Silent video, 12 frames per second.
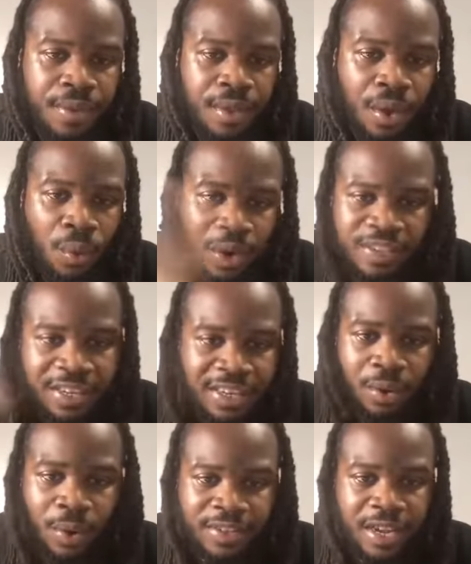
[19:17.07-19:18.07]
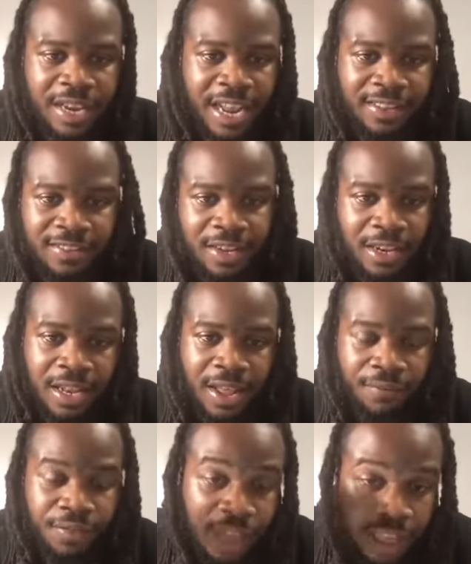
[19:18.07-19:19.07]
What's connected to the
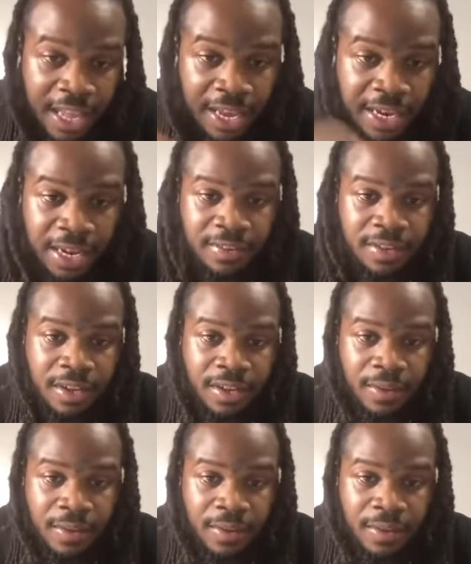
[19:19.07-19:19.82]
lymph? The kidneys,